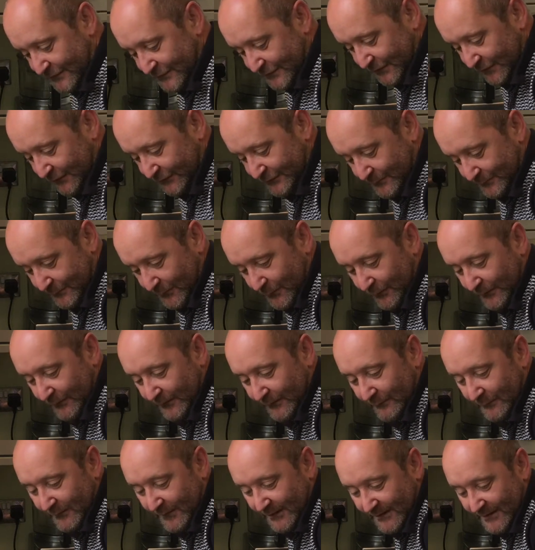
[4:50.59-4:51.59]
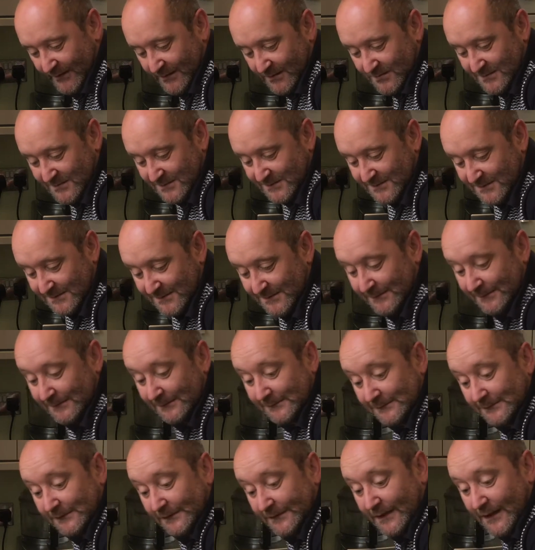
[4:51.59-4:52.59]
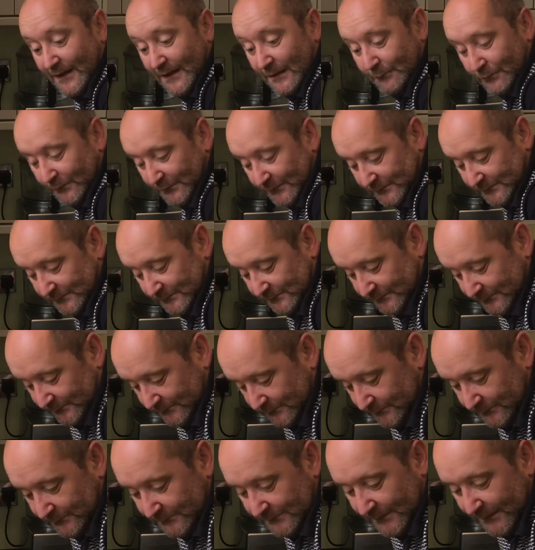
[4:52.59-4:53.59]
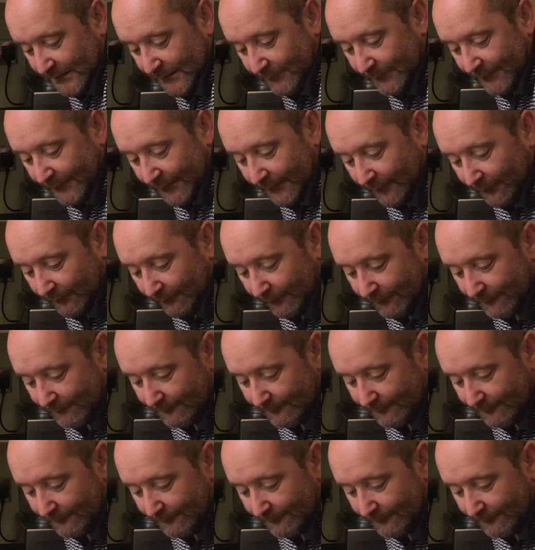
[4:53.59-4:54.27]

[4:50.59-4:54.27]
shards of bone in the meat. Yeah, but there we go.